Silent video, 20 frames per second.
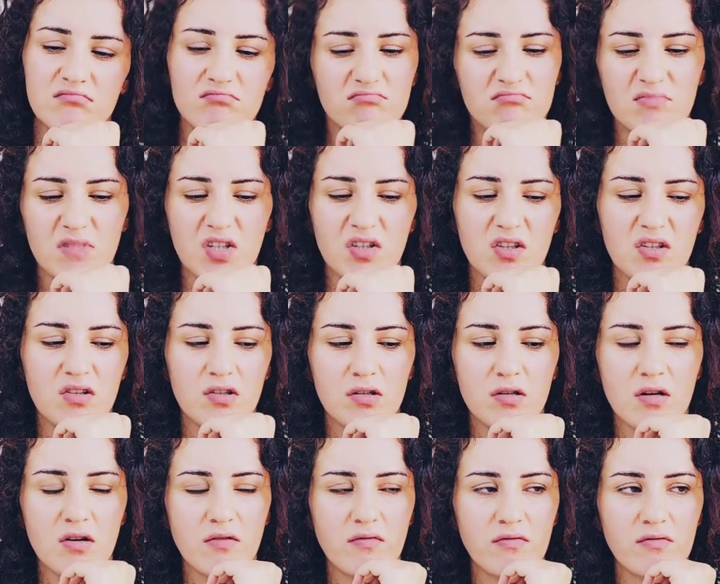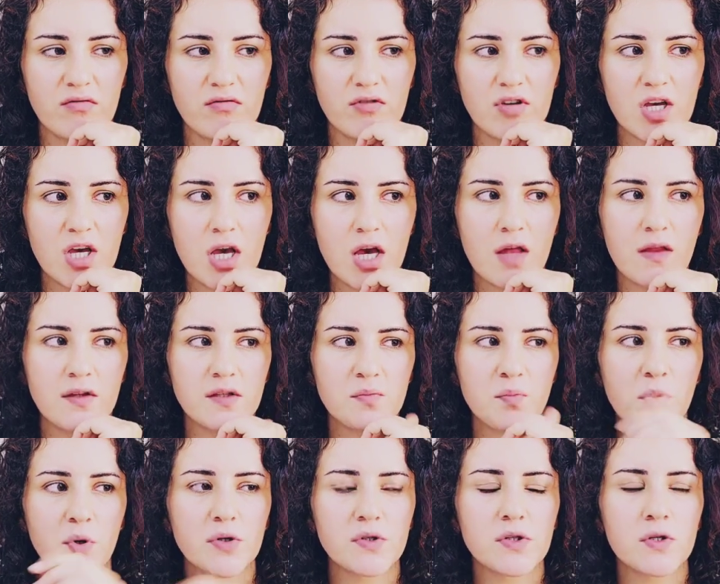Not good enough. And this
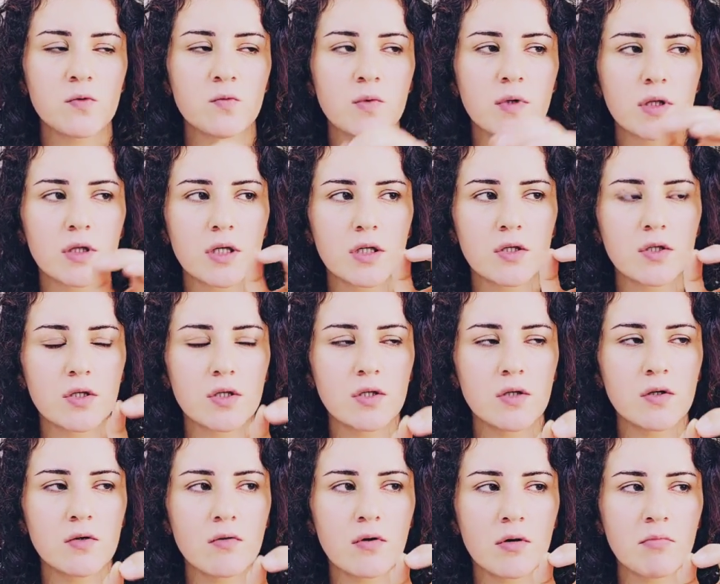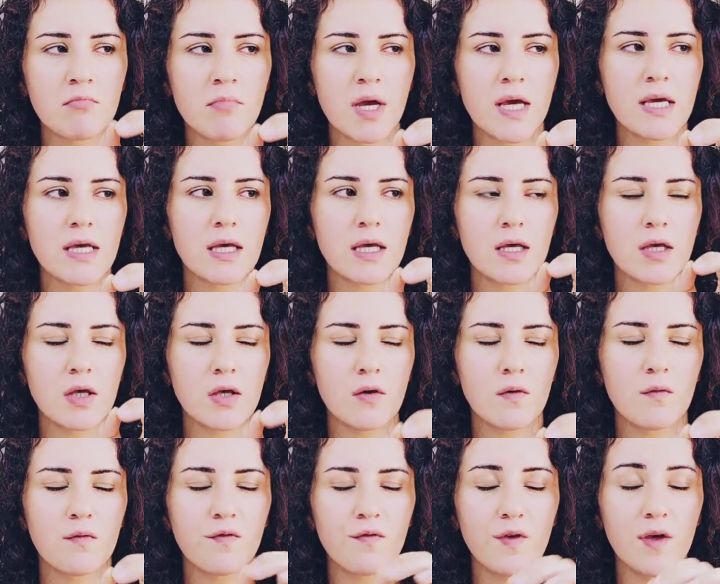person will continue on making
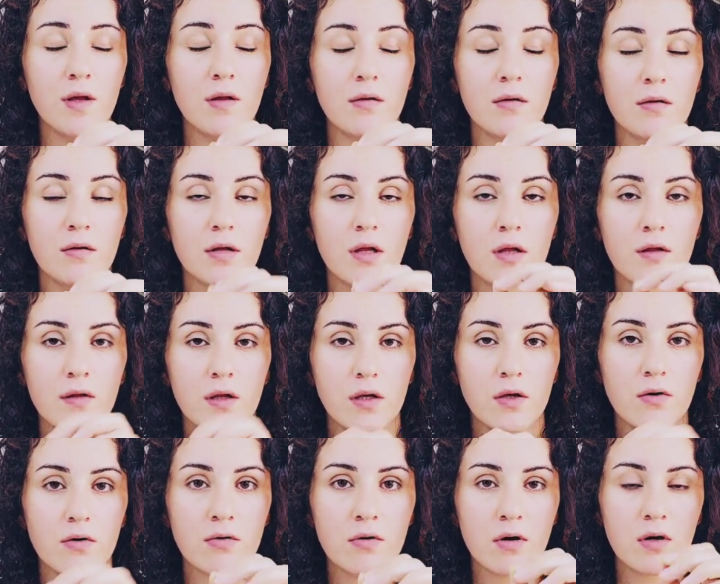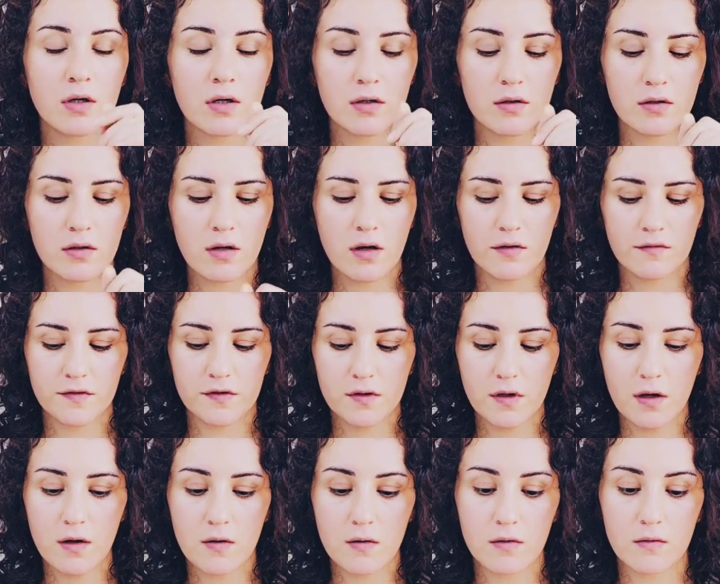you feel that you're not good enough.
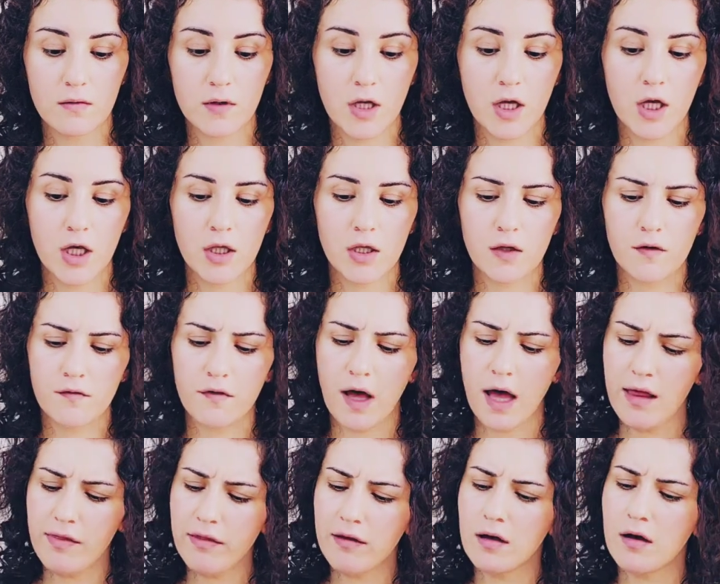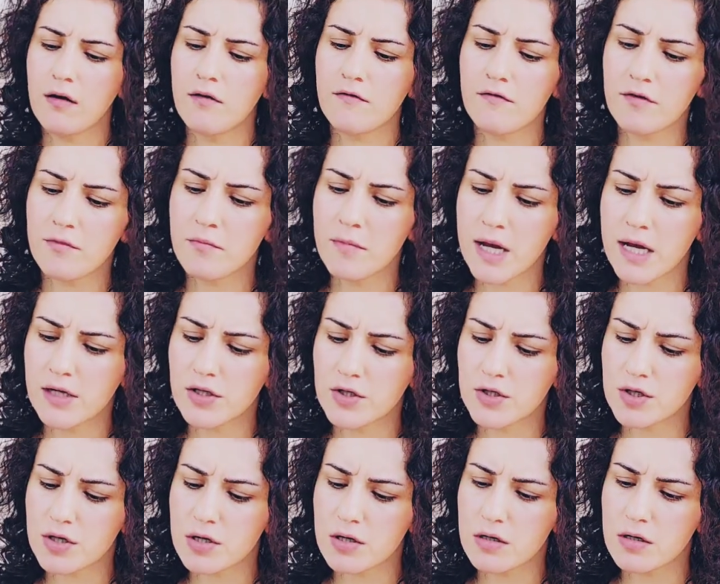So you've had the
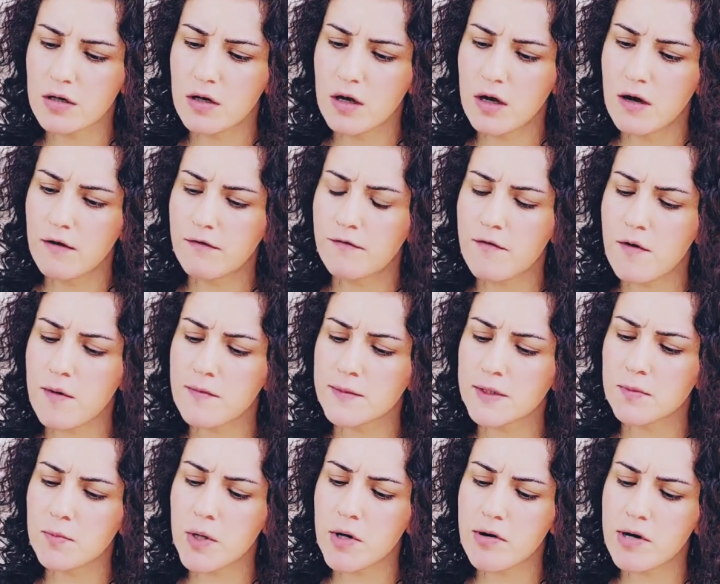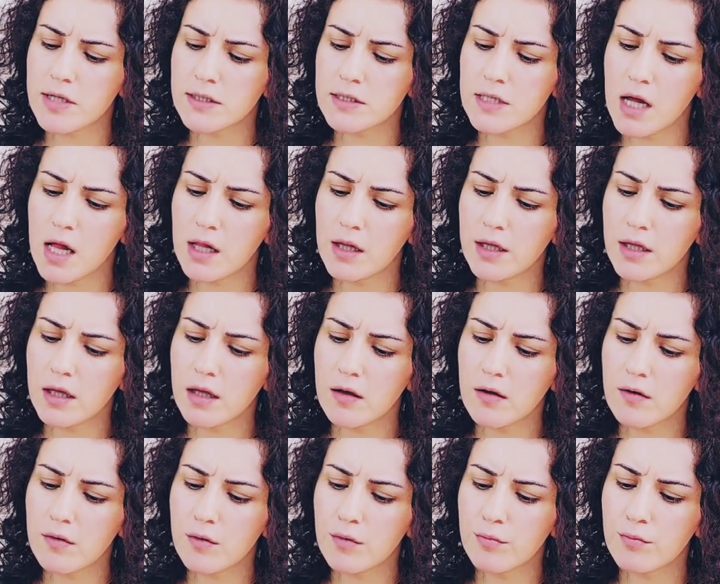confirmation from spirit telling
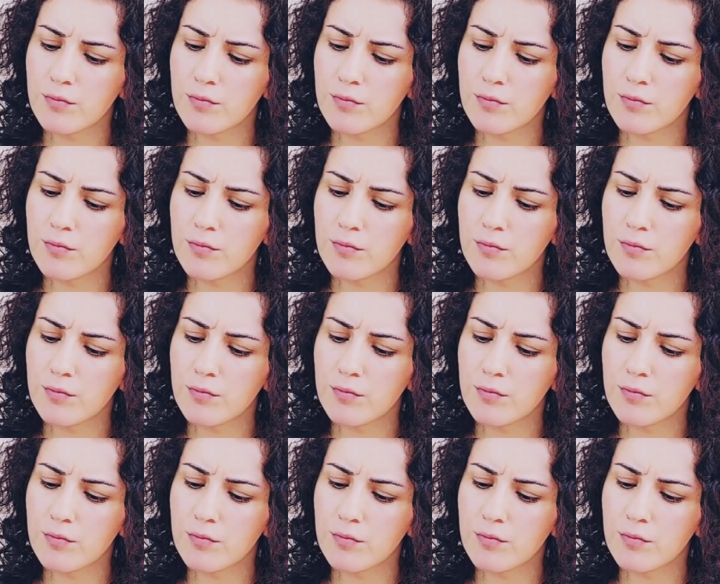you,